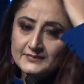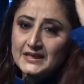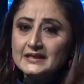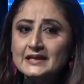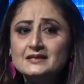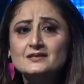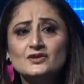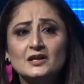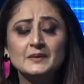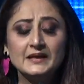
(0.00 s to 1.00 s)
Ladies and
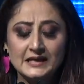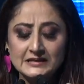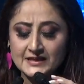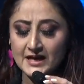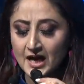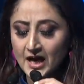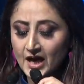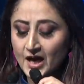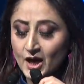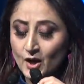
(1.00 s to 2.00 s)
gentlemen, India
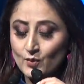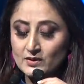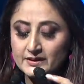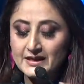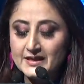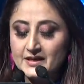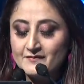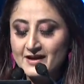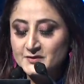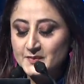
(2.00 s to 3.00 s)
will need
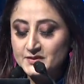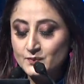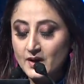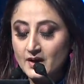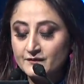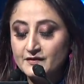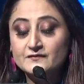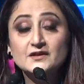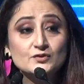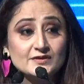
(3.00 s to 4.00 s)
investments worth
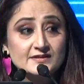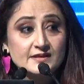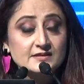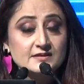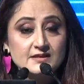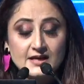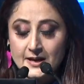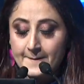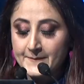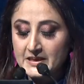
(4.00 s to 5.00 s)
$50 to
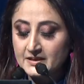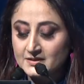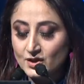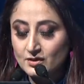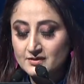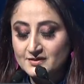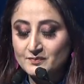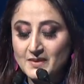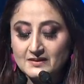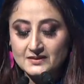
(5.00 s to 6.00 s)
$60 billion to
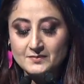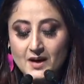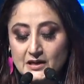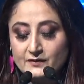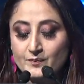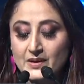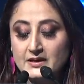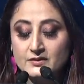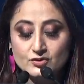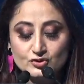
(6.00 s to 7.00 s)
meet the demand of 1
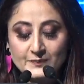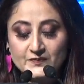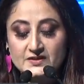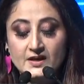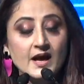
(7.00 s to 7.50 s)
billion trips